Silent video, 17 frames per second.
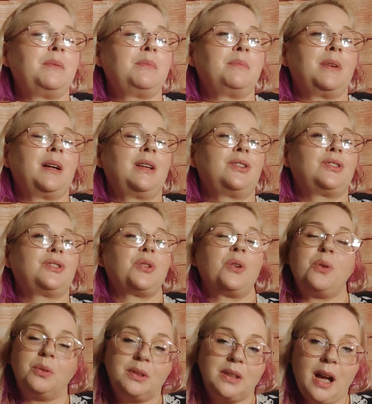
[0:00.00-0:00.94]
much
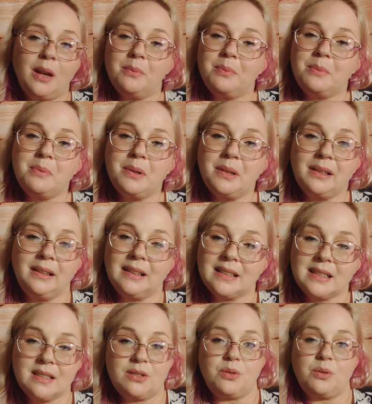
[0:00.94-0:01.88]
told God we weren't going to
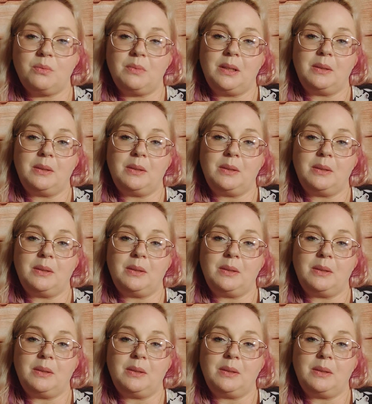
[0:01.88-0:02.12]
listen to him